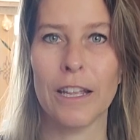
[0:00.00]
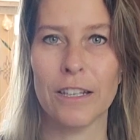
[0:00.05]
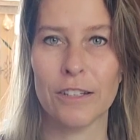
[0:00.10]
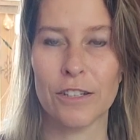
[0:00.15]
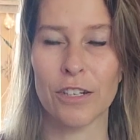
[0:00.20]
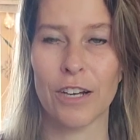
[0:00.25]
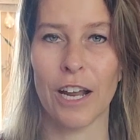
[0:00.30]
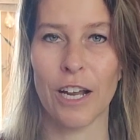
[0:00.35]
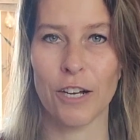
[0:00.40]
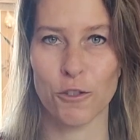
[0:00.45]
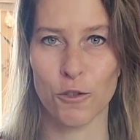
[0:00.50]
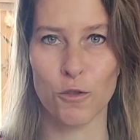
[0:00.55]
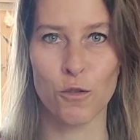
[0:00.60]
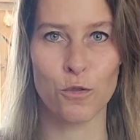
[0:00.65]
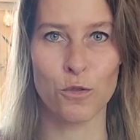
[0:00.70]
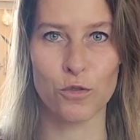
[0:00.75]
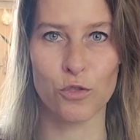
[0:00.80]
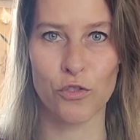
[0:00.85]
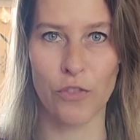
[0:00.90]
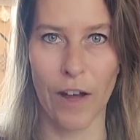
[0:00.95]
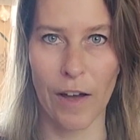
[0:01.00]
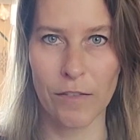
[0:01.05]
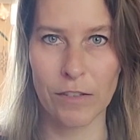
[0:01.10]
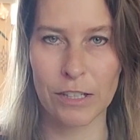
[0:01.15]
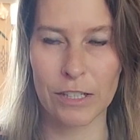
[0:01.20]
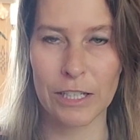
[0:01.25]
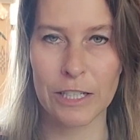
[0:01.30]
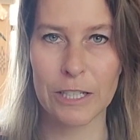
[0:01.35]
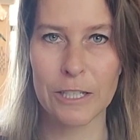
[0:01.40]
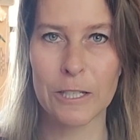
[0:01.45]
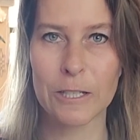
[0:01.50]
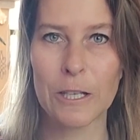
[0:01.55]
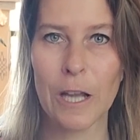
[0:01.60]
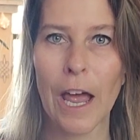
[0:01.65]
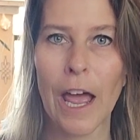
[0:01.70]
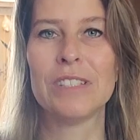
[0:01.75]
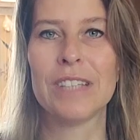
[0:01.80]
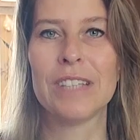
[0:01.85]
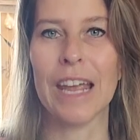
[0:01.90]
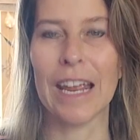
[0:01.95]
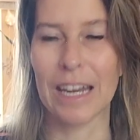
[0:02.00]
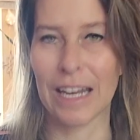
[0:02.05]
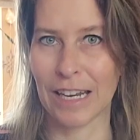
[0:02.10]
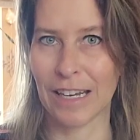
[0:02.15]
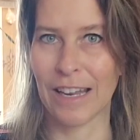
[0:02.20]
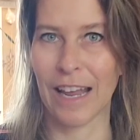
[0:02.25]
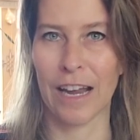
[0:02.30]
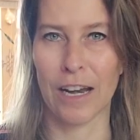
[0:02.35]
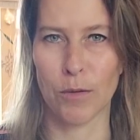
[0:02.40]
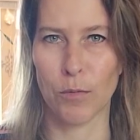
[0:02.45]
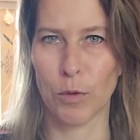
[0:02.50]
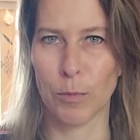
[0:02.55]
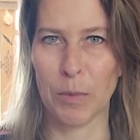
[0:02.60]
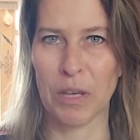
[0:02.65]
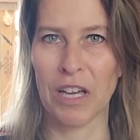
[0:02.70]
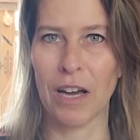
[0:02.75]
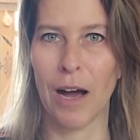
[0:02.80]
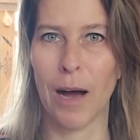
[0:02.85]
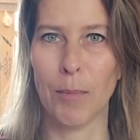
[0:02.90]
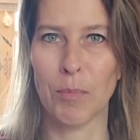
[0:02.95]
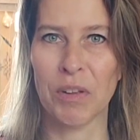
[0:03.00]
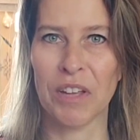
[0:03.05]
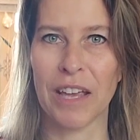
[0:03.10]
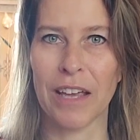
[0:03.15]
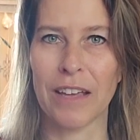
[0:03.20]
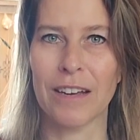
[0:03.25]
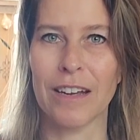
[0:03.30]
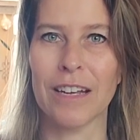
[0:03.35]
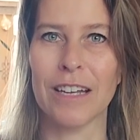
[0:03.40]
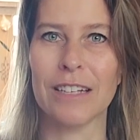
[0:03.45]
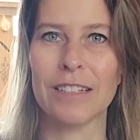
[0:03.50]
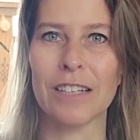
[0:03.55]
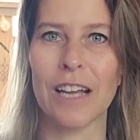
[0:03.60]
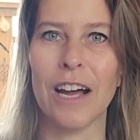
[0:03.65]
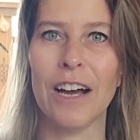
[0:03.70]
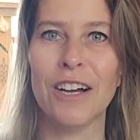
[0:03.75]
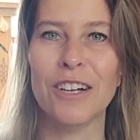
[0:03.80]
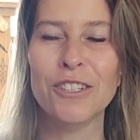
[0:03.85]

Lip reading: international travelers, stating that it would be complicated.